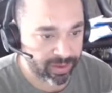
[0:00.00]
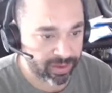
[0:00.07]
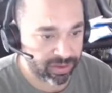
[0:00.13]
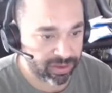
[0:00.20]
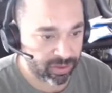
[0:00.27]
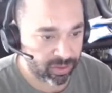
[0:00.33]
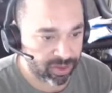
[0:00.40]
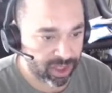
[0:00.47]

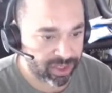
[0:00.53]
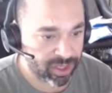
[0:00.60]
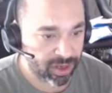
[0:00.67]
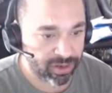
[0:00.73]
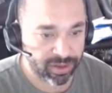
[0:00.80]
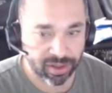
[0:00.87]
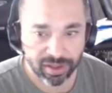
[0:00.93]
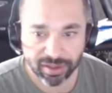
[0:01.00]
So
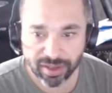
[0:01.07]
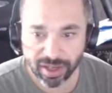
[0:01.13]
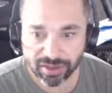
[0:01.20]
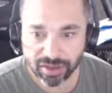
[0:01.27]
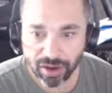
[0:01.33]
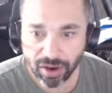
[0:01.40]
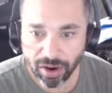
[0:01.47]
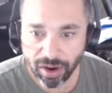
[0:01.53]
shutdown
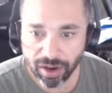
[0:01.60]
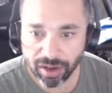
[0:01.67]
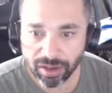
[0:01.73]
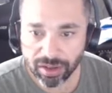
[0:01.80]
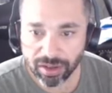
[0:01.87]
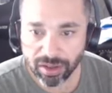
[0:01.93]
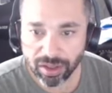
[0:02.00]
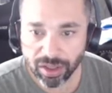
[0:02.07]
-R
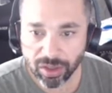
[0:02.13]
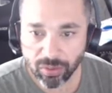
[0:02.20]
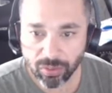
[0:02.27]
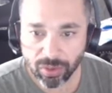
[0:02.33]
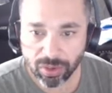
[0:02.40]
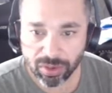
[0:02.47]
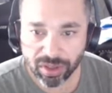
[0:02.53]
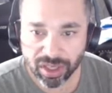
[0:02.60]

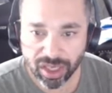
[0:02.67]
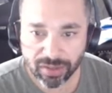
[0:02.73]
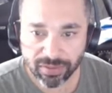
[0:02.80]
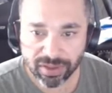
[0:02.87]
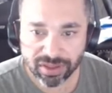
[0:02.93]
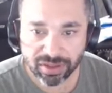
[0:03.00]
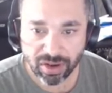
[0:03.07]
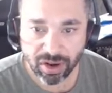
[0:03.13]
will give
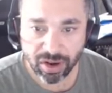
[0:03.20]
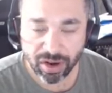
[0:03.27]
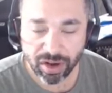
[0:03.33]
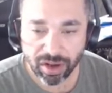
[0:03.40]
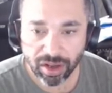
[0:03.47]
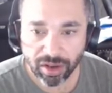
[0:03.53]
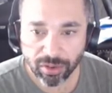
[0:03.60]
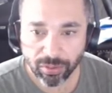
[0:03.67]
us our
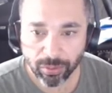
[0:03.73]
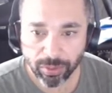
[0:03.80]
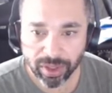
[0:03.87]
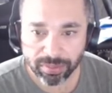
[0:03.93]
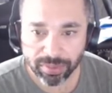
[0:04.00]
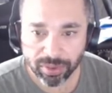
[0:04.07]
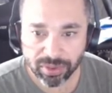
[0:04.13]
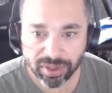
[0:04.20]

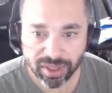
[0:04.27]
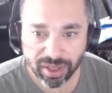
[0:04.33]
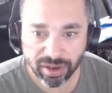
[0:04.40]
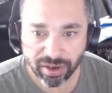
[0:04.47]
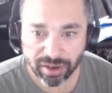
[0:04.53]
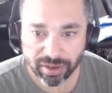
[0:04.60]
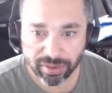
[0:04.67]
reboot here.